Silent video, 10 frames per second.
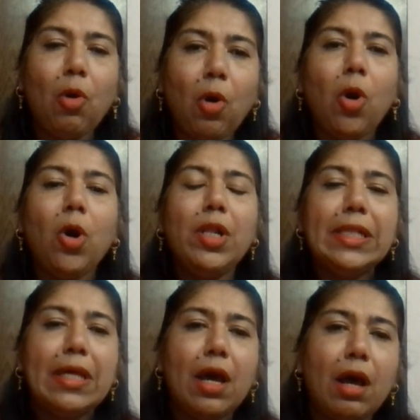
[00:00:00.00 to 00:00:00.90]

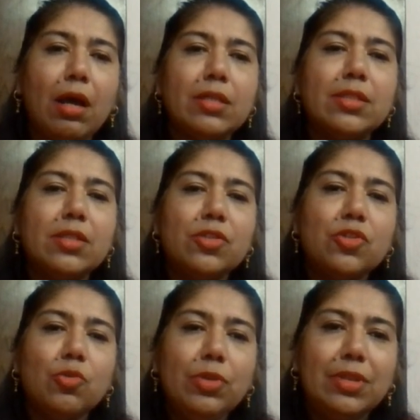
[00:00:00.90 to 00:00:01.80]
all the
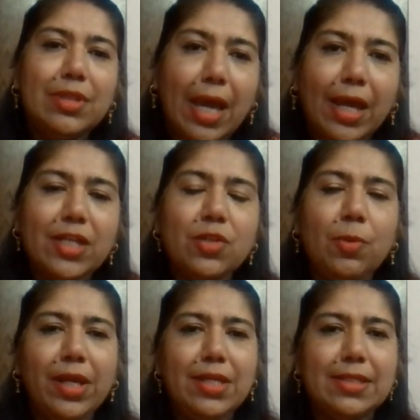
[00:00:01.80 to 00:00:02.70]
answers to that
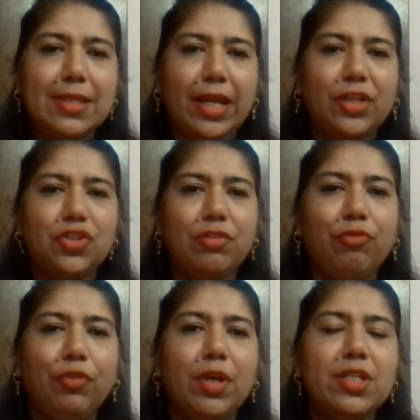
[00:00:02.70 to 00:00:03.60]
very
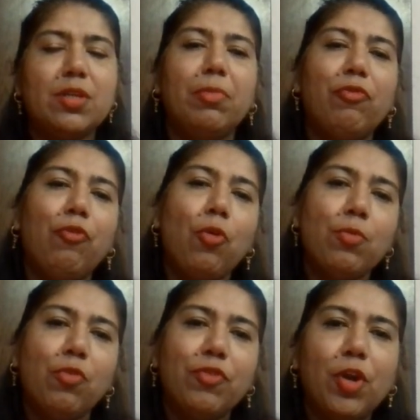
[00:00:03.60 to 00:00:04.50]
section first
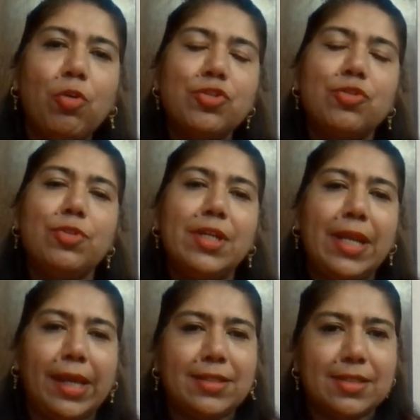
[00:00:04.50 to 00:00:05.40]
before moving on to the
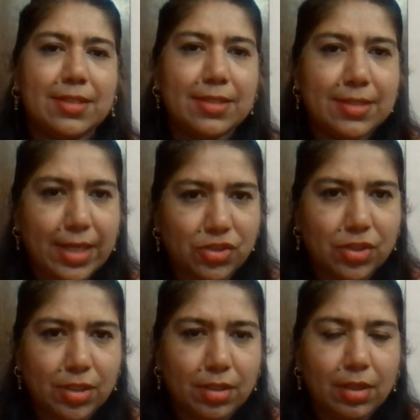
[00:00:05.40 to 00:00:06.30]
next
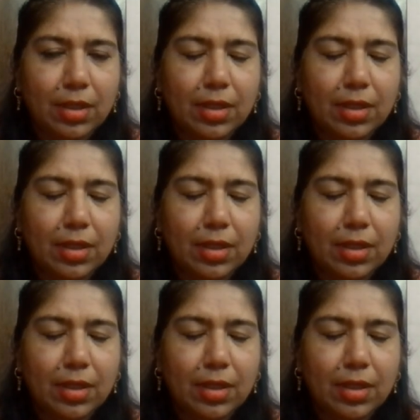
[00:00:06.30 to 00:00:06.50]
section.